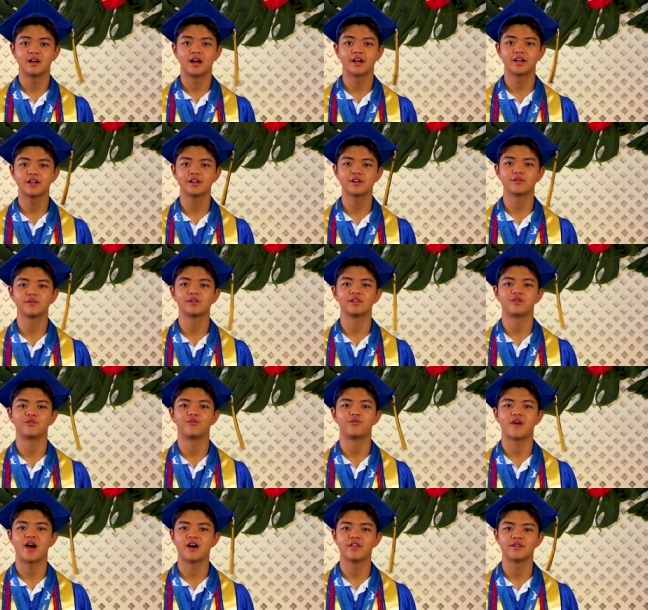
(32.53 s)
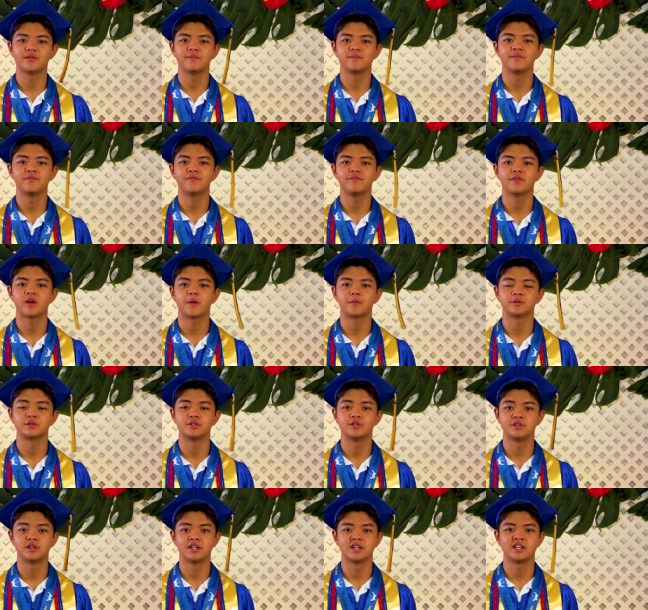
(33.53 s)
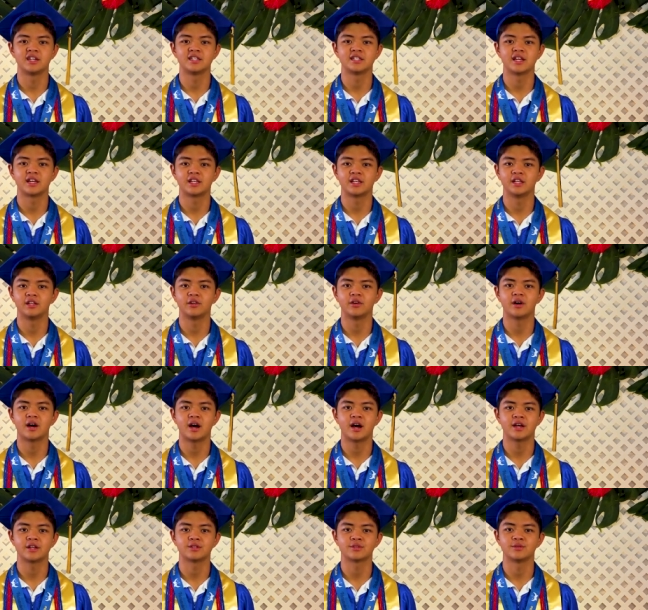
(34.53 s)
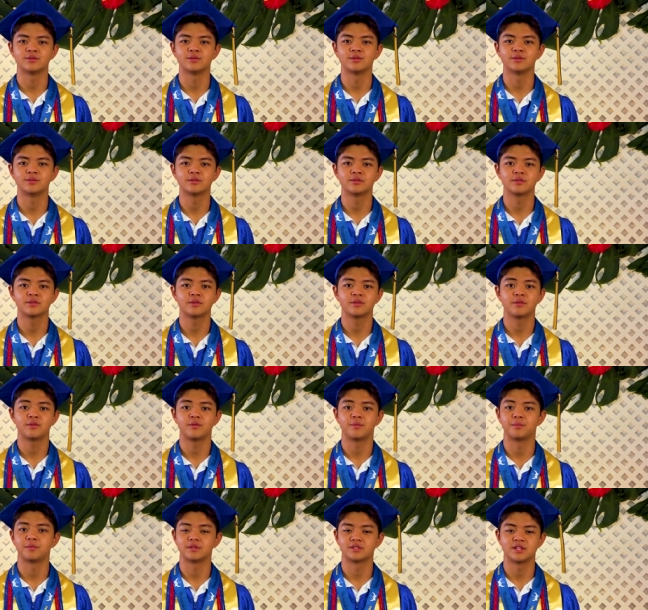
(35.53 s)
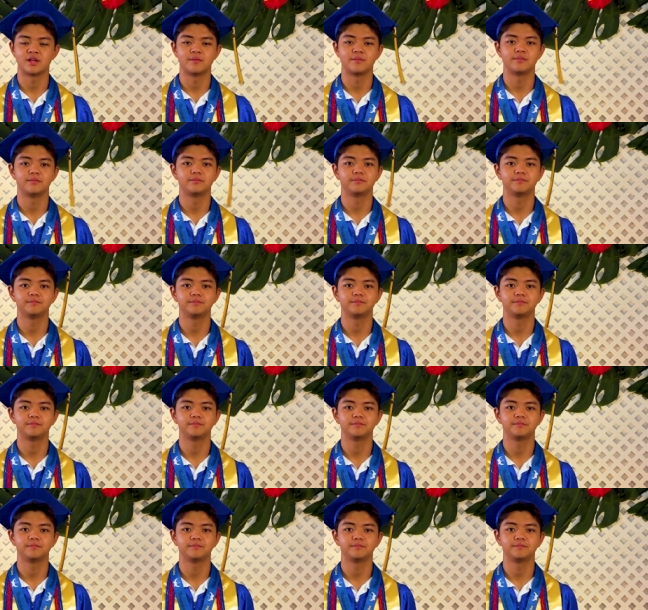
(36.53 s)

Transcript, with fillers: I couldn't really fathom the opportunities that Hilo High School would present.